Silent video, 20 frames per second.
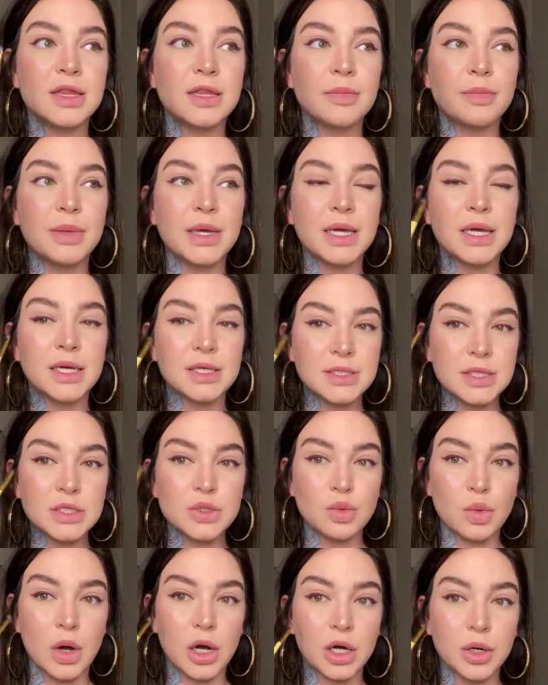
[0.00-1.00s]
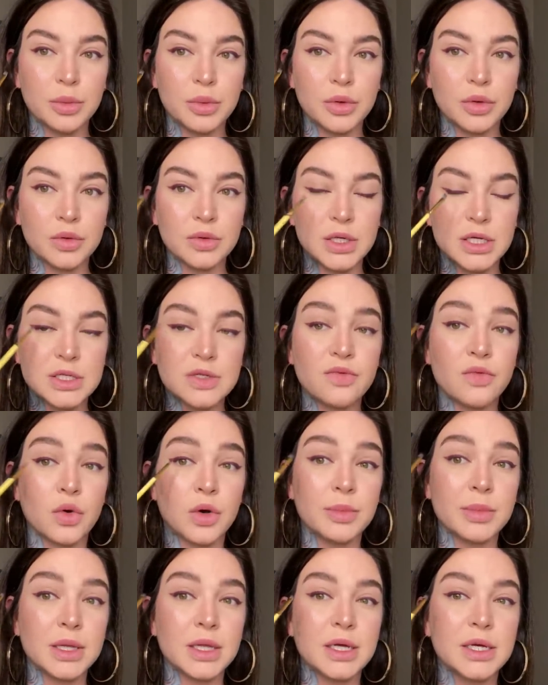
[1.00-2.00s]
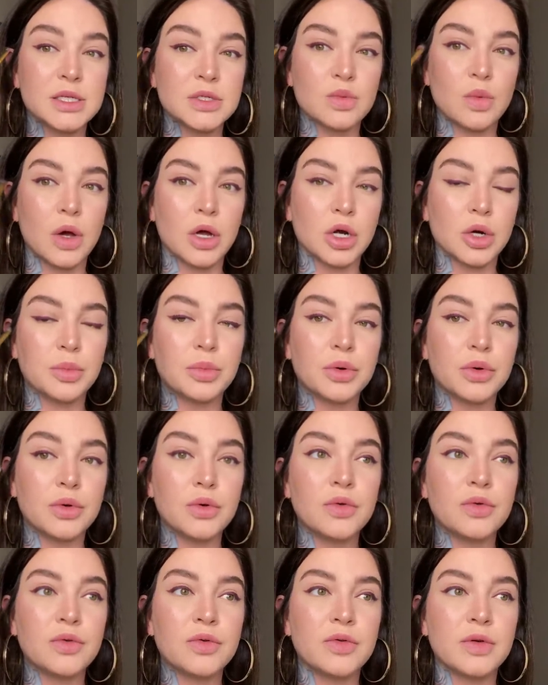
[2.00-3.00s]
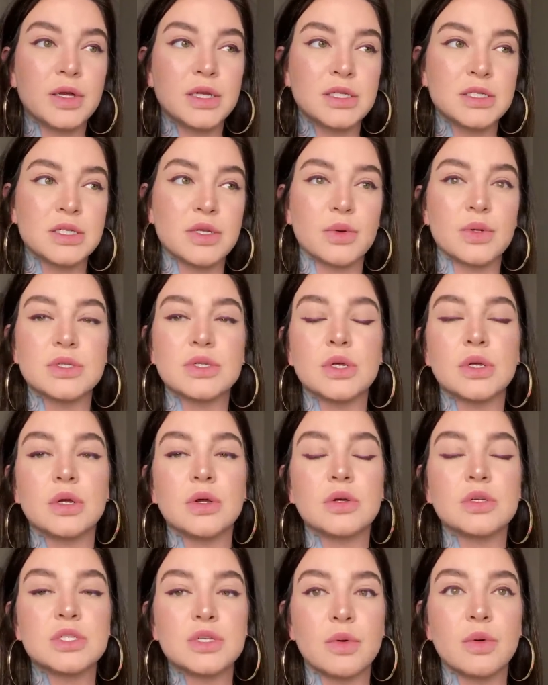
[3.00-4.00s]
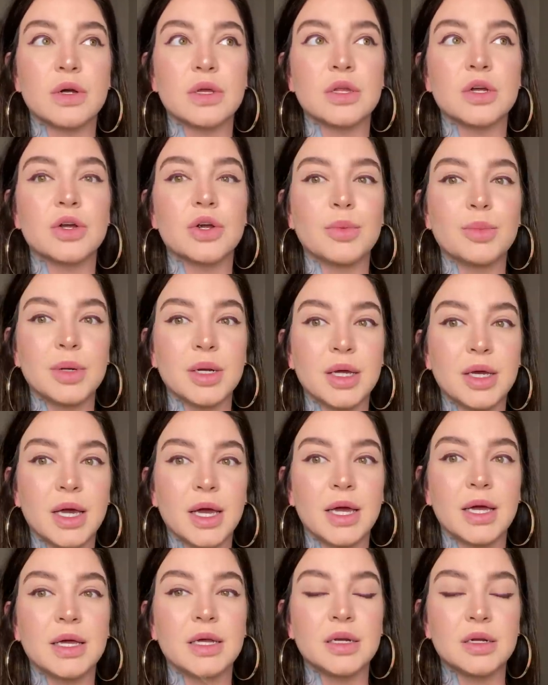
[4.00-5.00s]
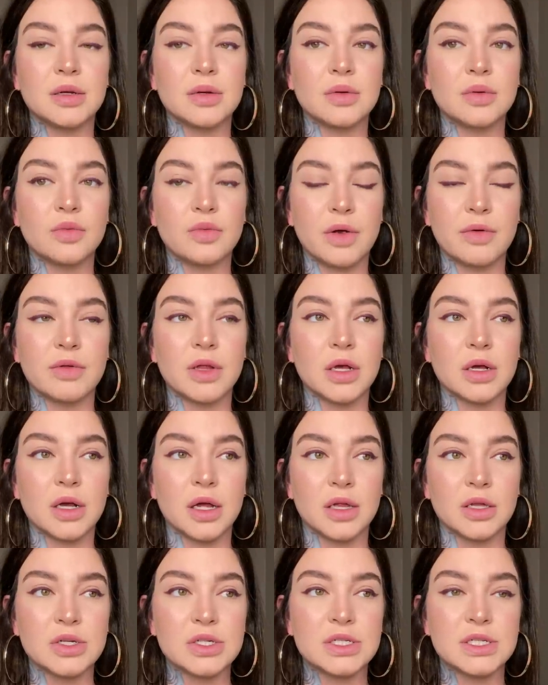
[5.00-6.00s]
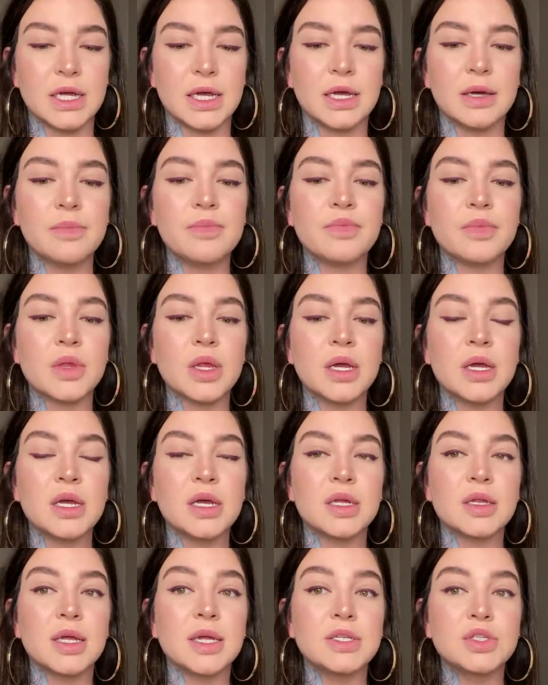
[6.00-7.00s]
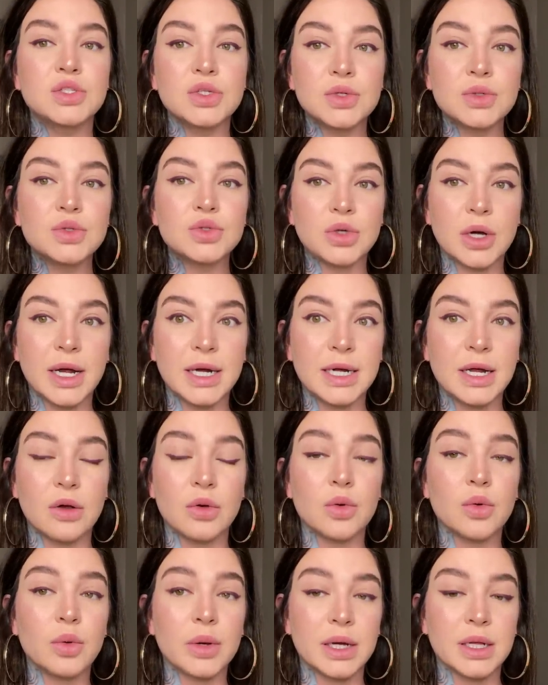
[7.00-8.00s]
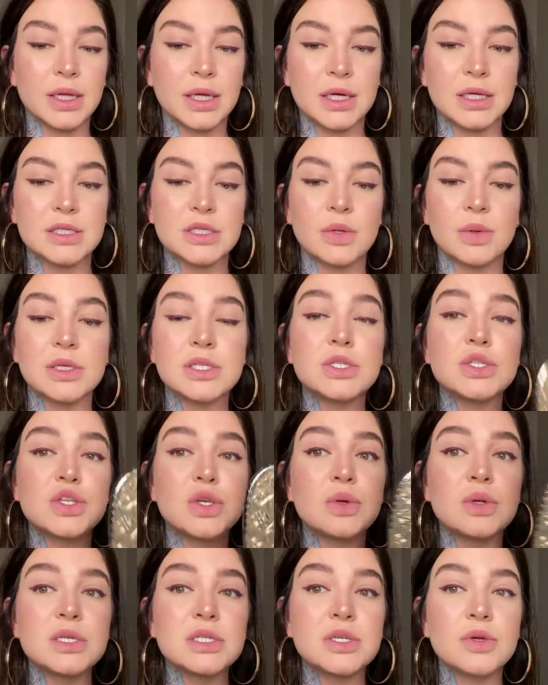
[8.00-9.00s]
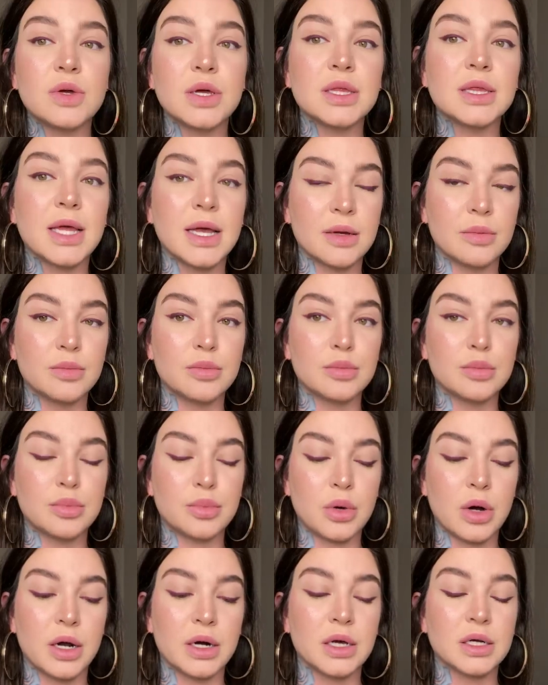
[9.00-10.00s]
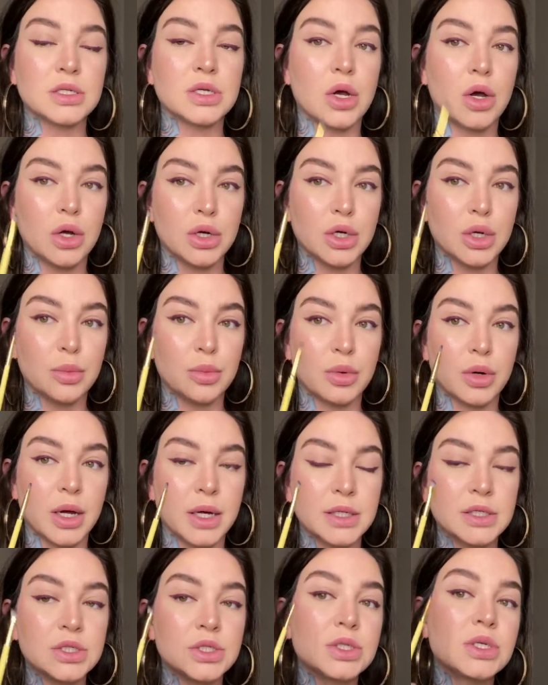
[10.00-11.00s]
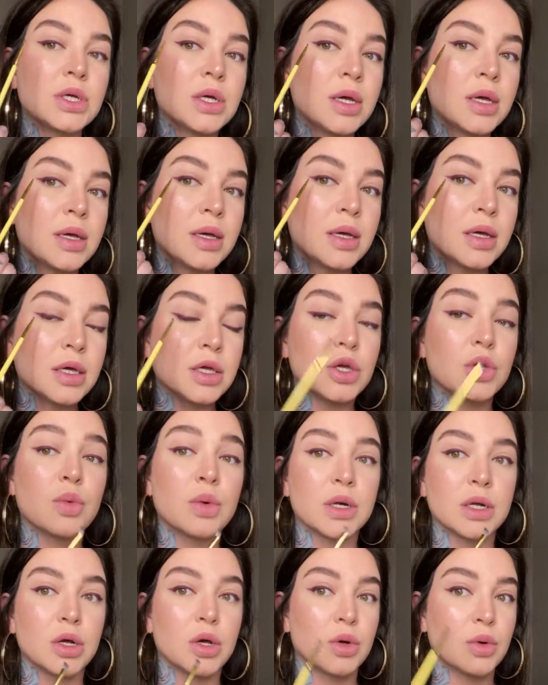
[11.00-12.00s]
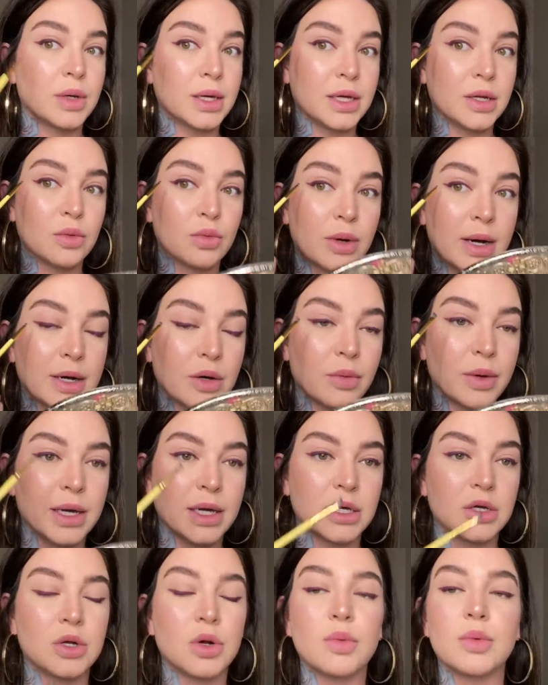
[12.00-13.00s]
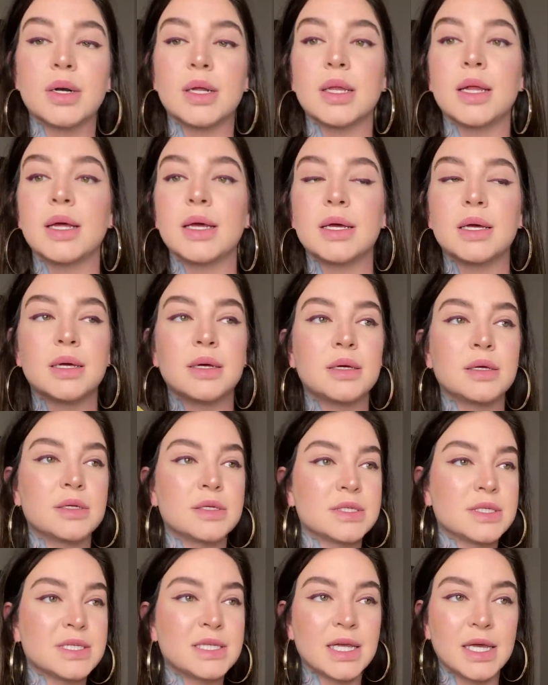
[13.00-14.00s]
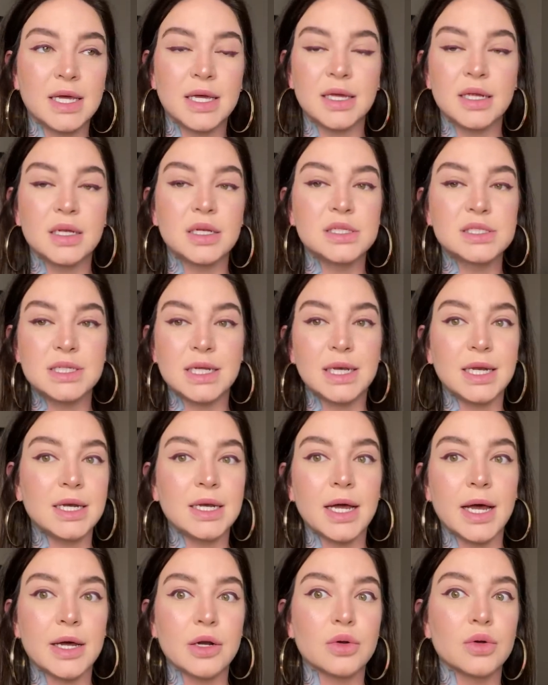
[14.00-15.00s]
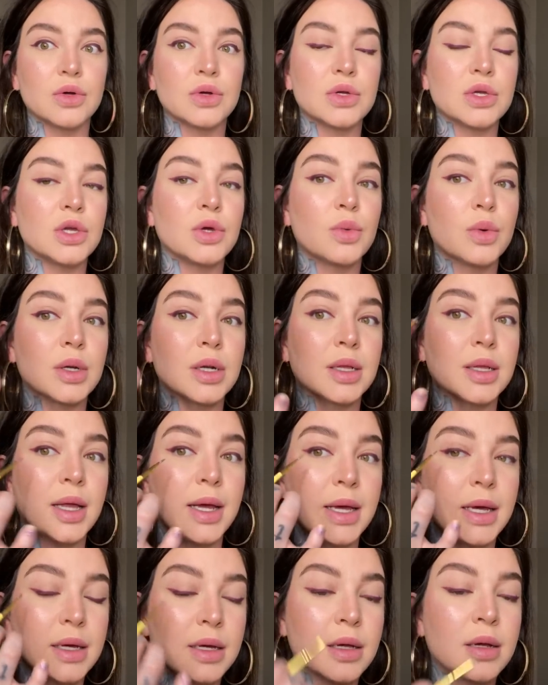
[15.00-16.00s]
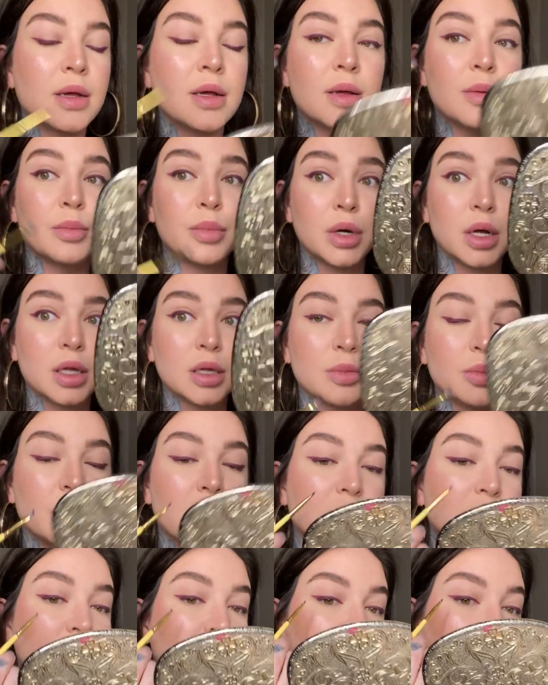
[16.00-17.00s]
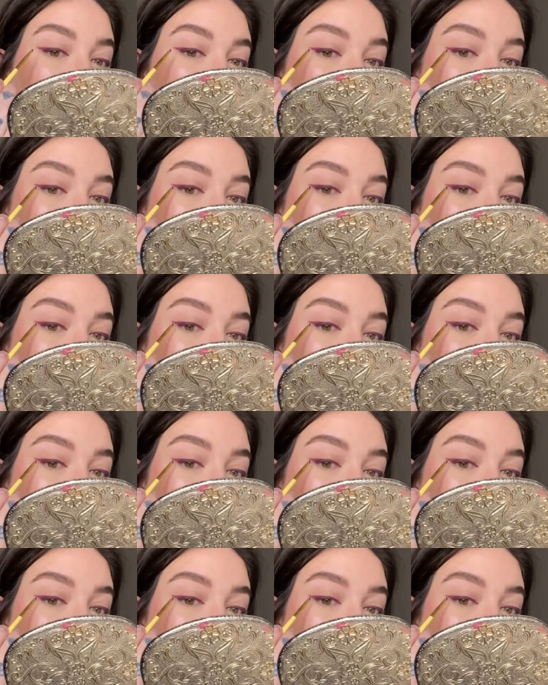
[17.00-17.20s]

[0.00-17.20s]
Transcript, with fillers: because it's waterproof, this formula is waterproof and so is so are the Urban Decay and Revlon Colorstay. They do dry down quickly. So as soon as you get that product on your brush, you wanna go in right away. You don't wanna like sit and diddy daddle. You wanna like put it on the brush and then